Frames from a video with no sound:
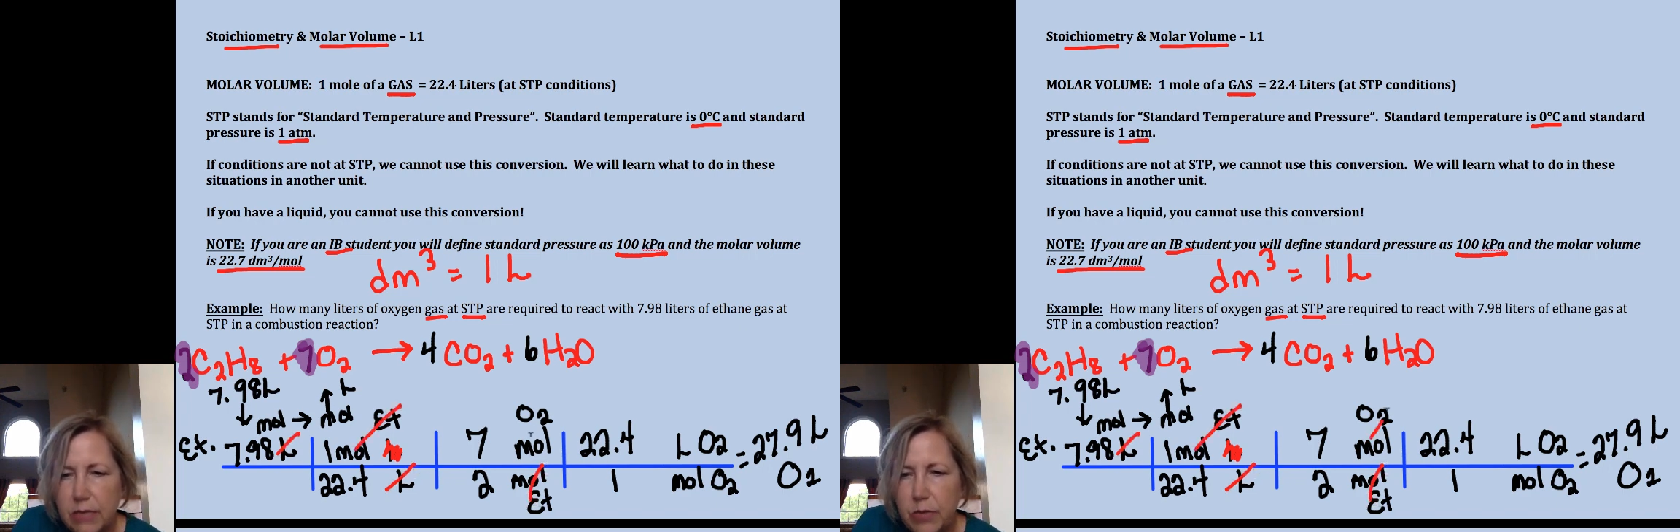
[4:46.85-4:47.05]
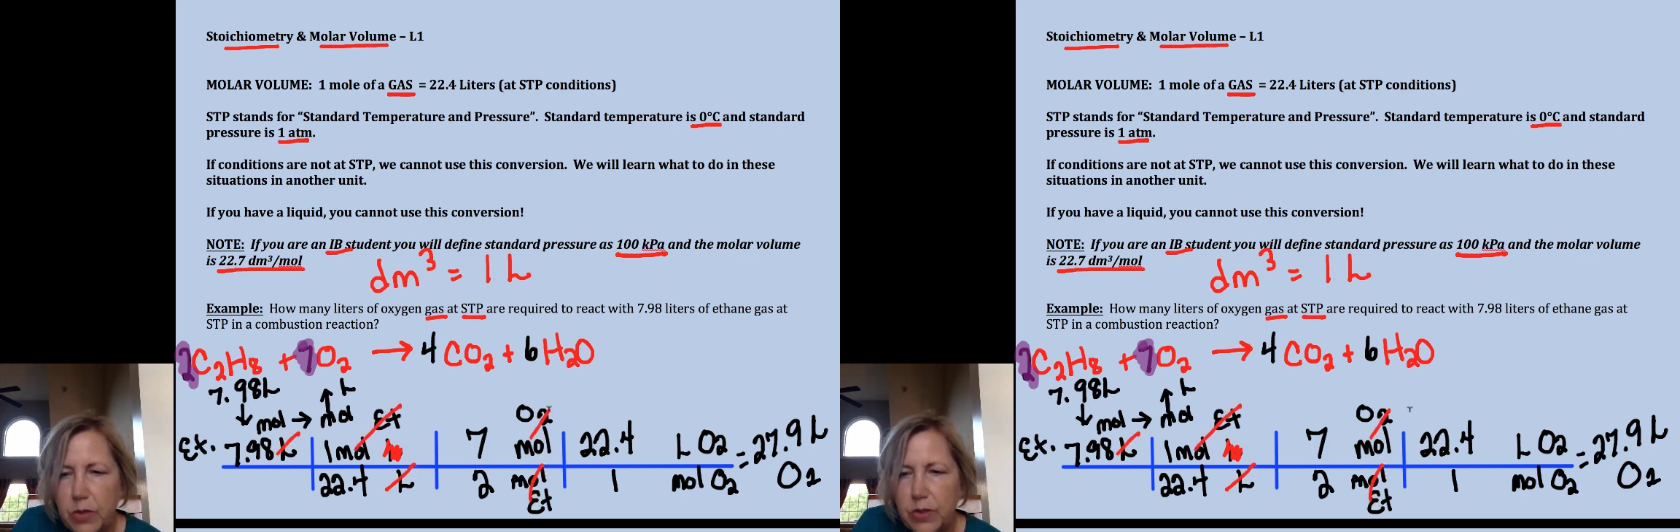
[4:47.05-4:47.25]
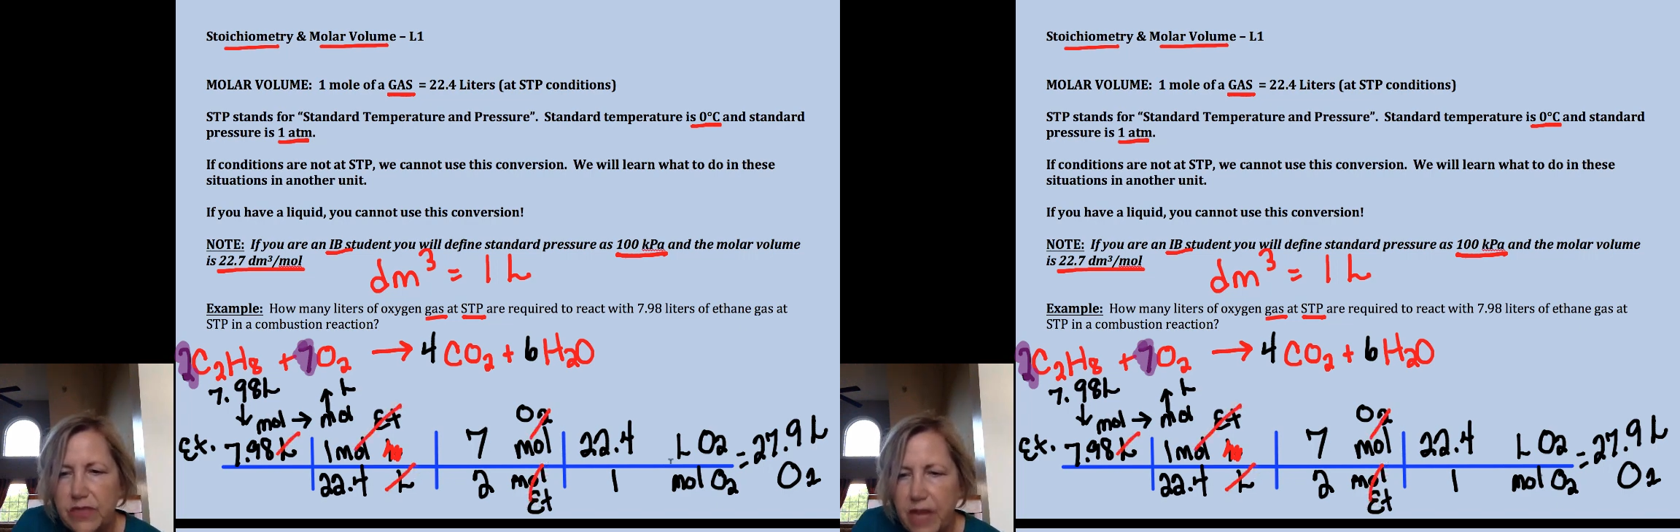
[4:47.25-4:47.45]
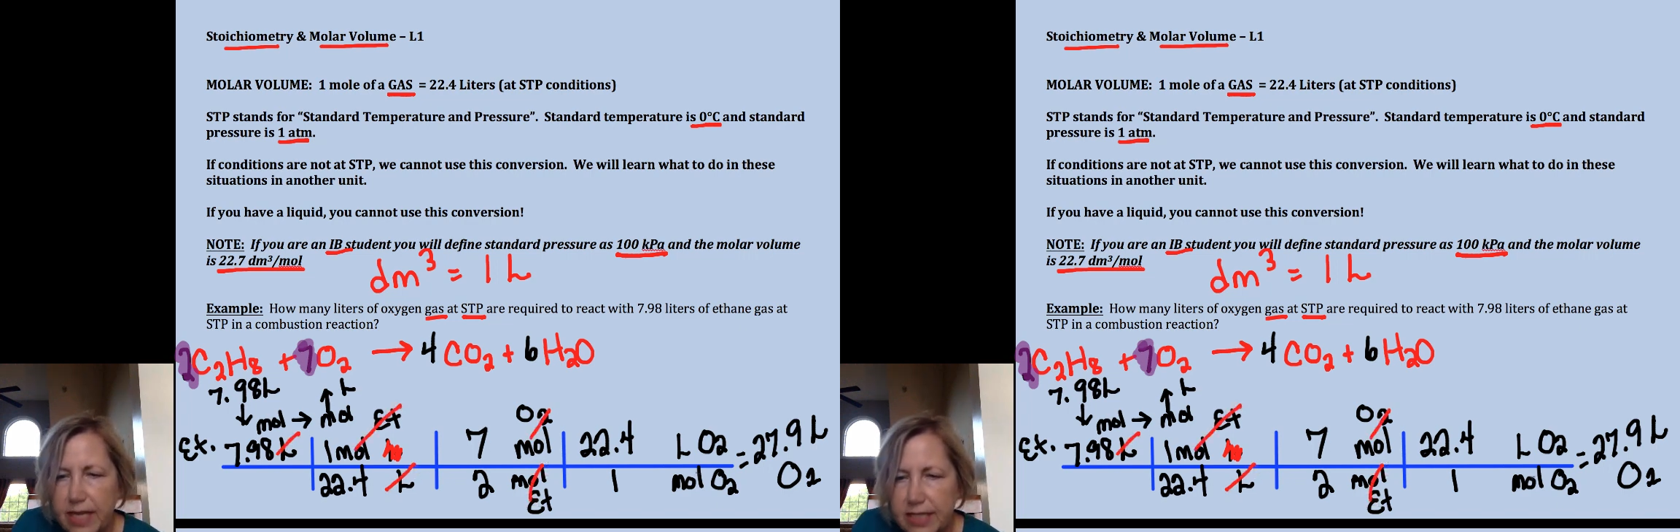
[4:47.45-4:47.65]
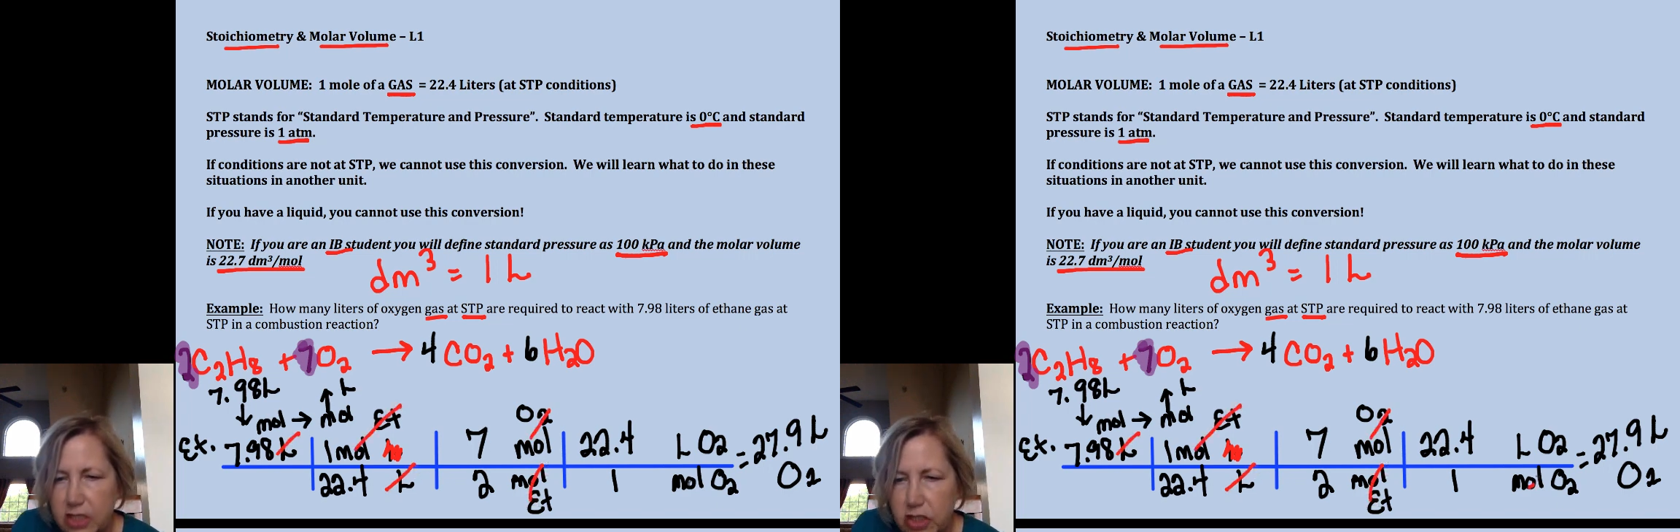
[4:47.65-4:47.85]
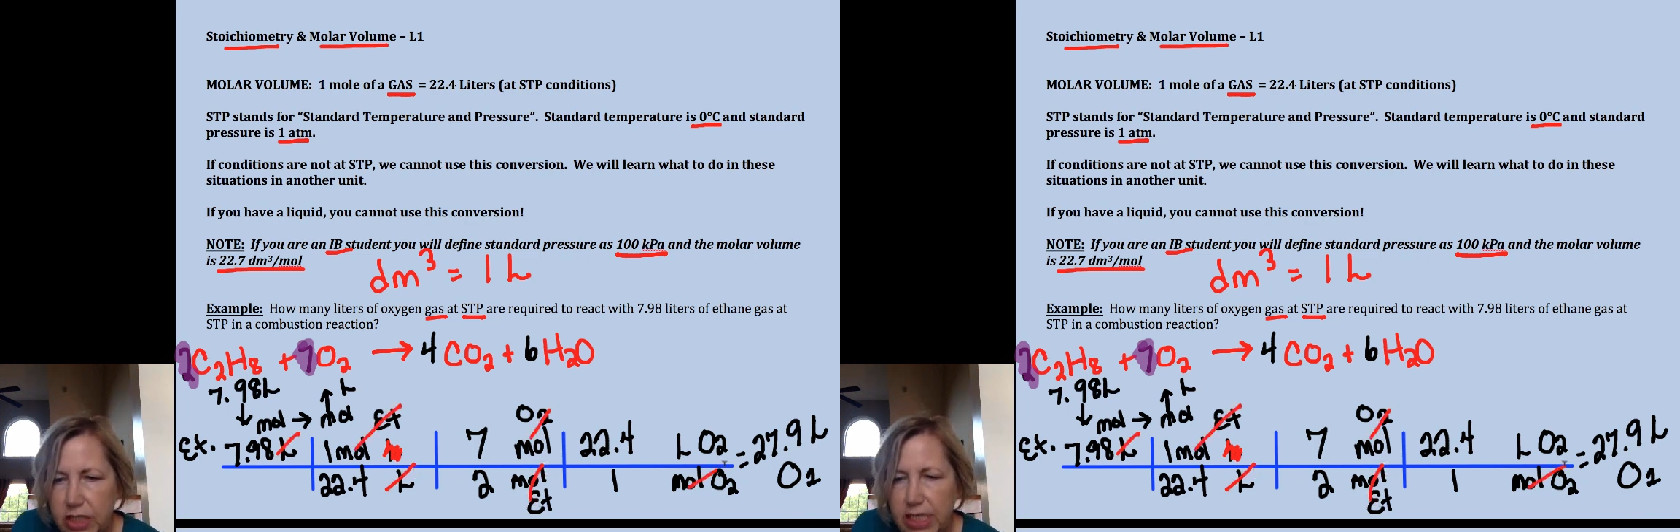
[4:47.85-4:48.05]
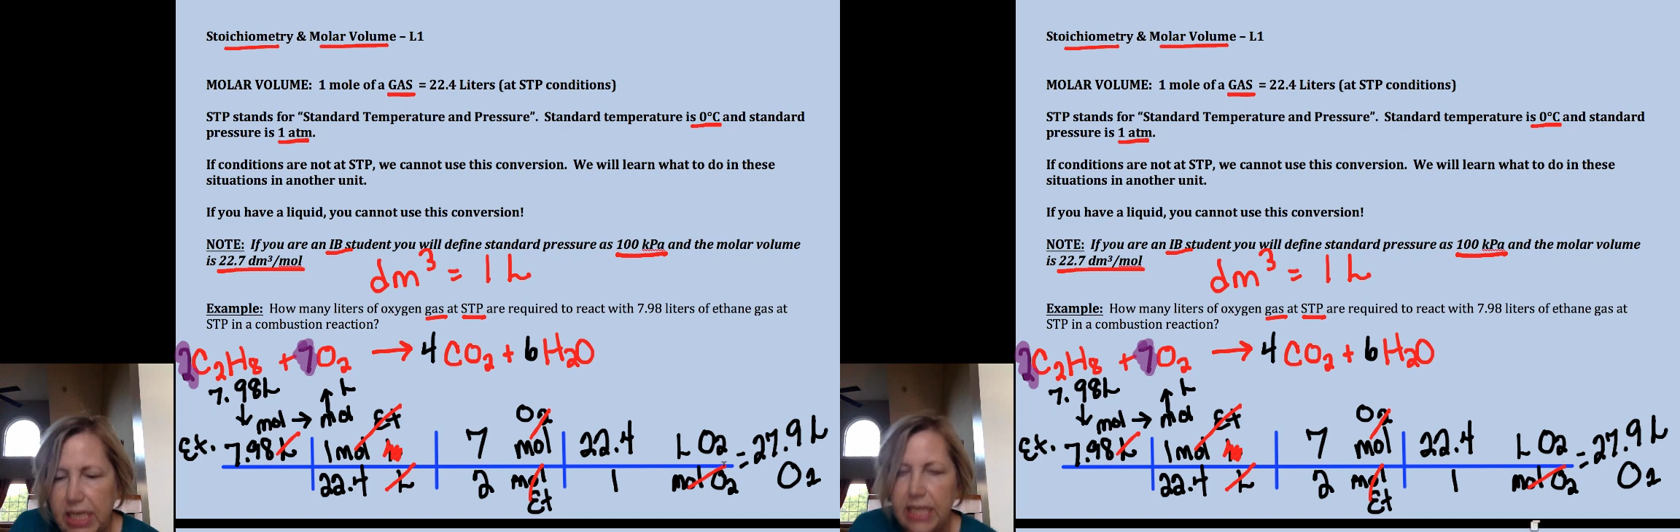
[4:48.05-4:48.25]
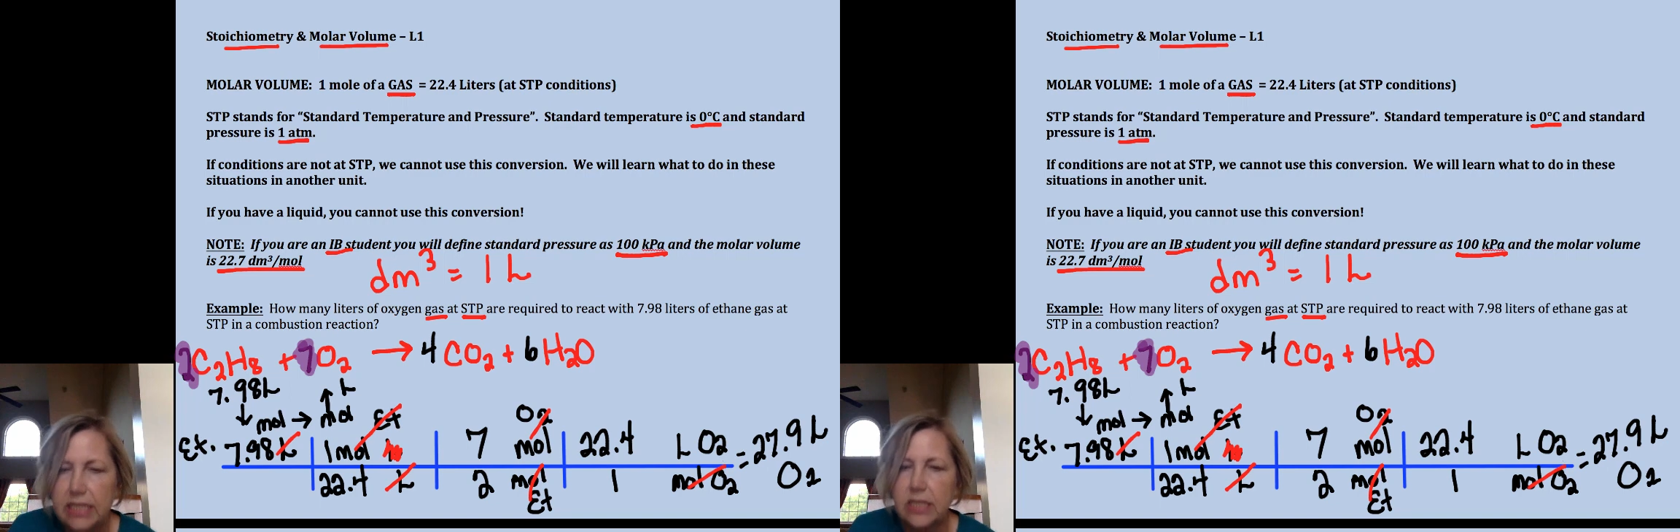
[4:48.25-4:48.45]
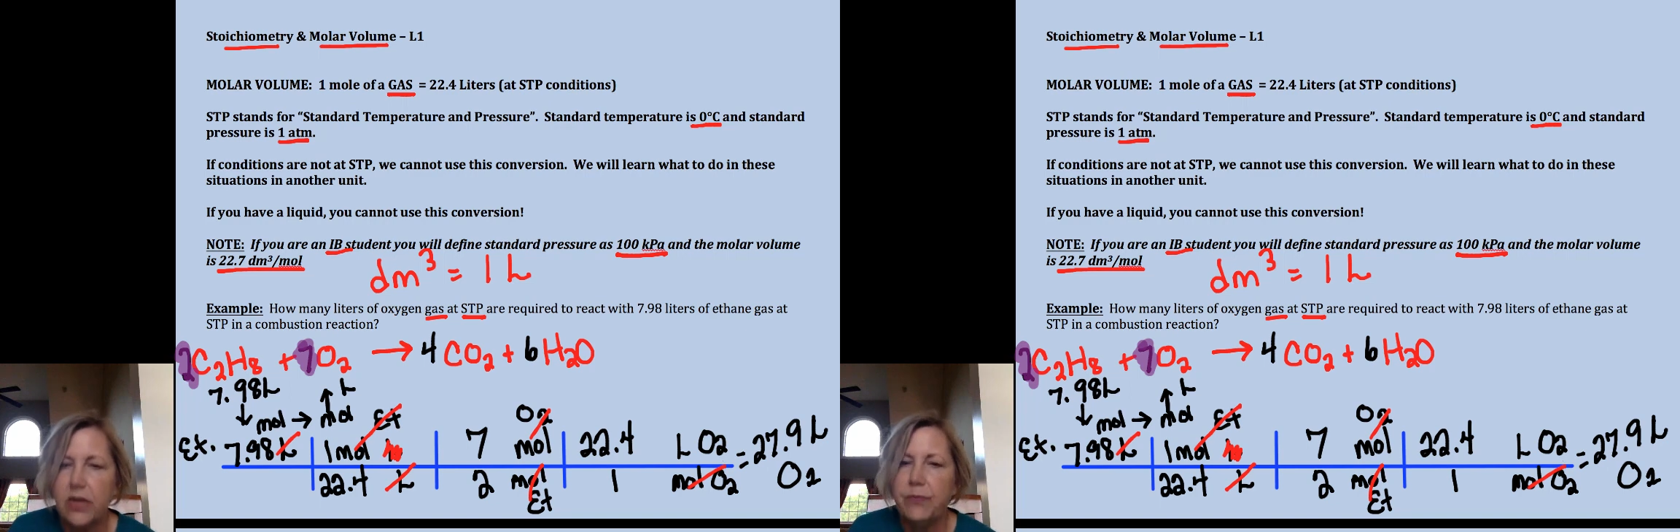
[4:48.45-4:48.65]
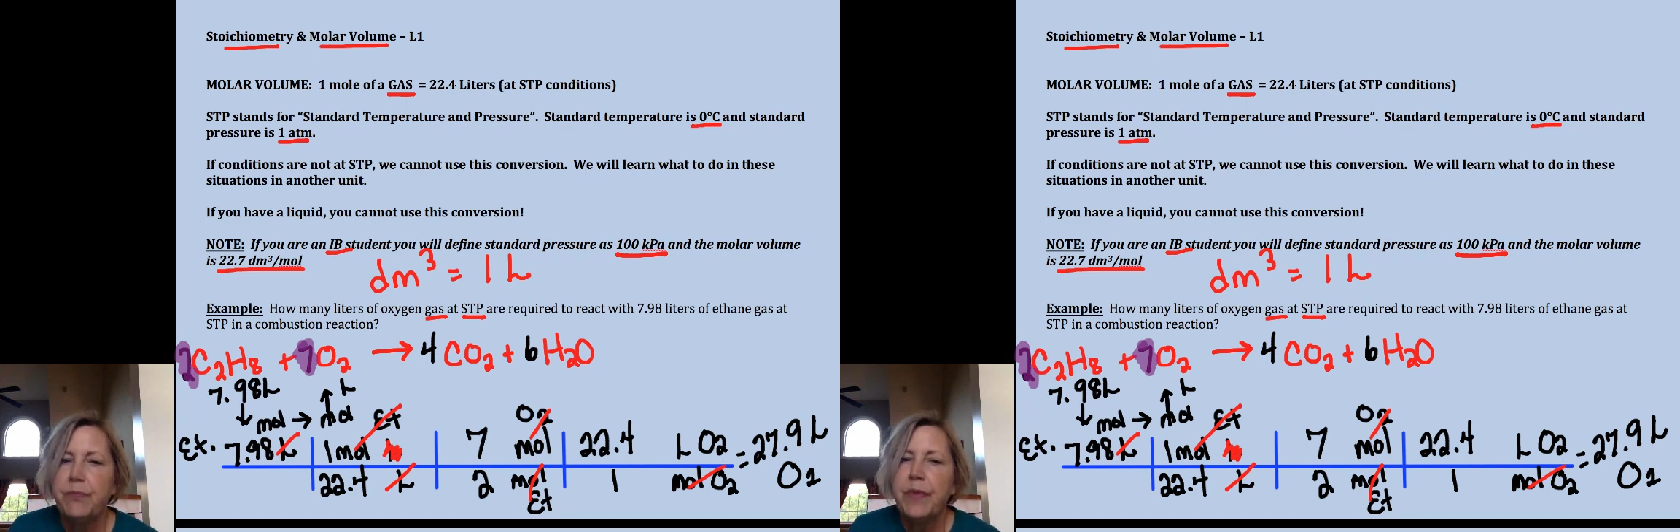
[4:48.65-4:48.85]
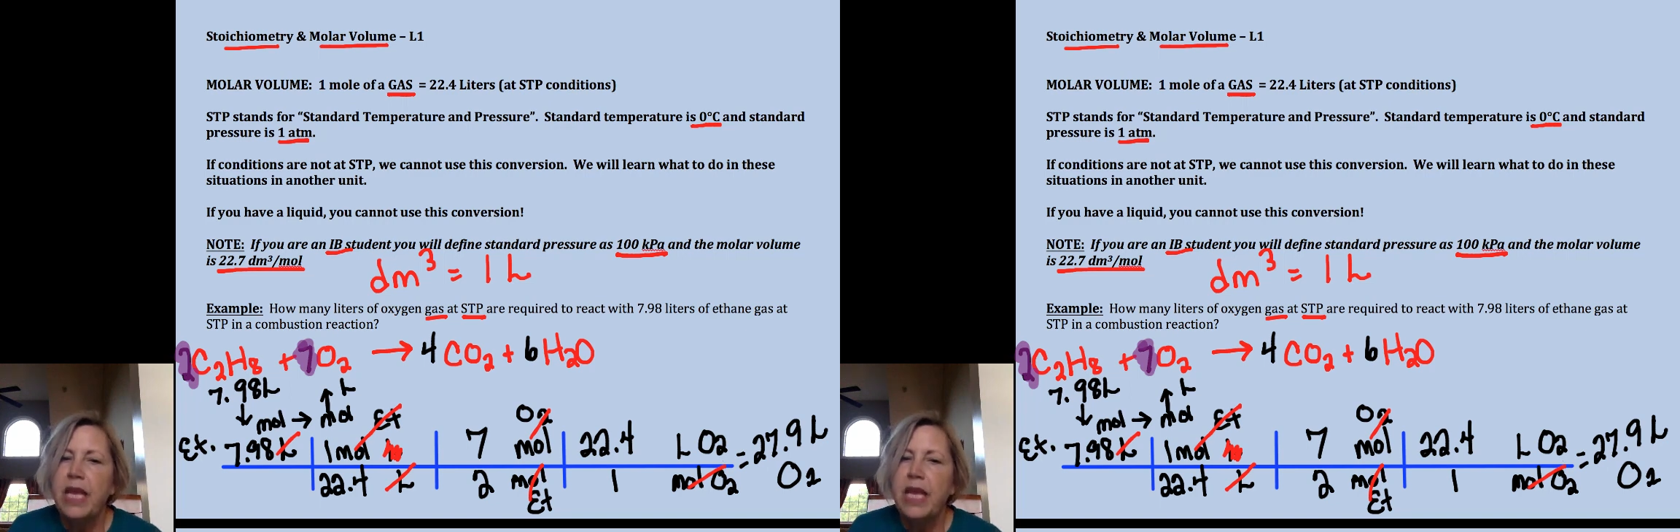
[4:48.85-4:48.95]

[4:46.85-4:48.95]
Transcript: moles of oxygen cancel.